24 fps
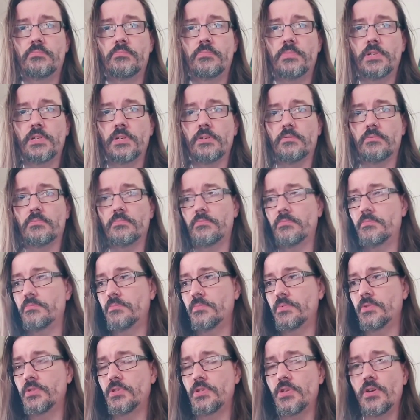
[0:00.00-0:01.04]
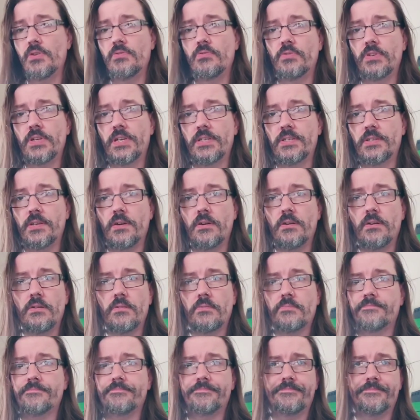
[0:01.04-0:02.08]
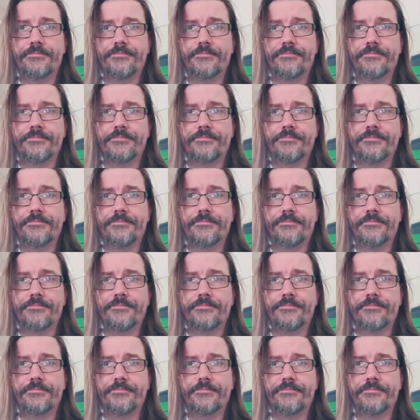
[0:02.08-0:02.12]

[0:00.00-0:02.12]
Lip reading: you know, tone on a guitar.